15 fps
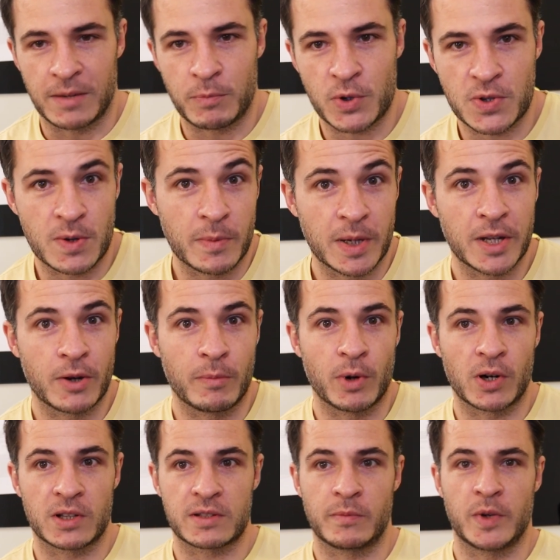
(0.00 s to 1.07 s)
presumably your
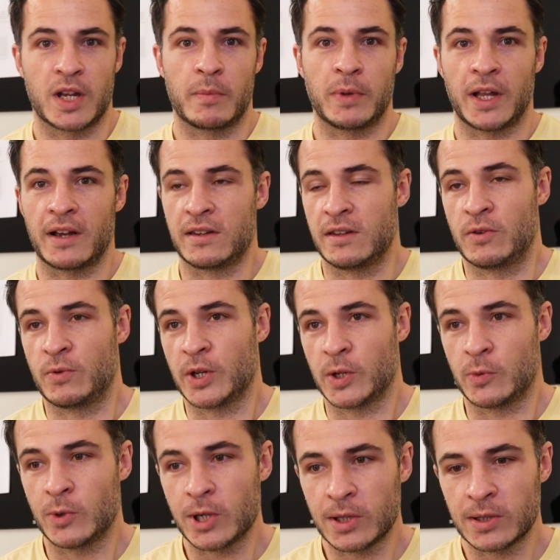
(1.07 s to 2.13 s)
model is going to be applied in the
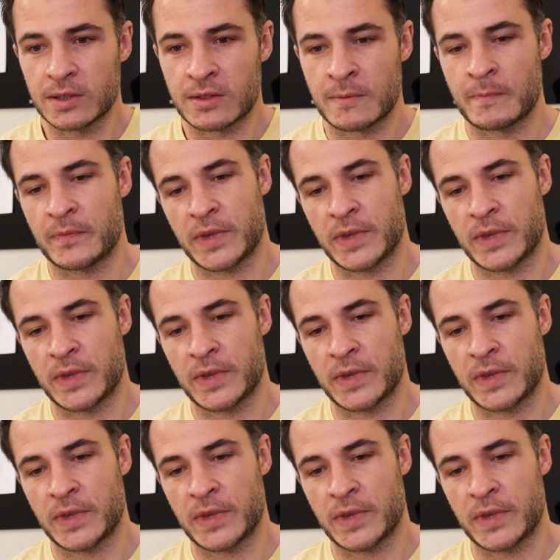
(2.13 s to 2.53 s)
real world,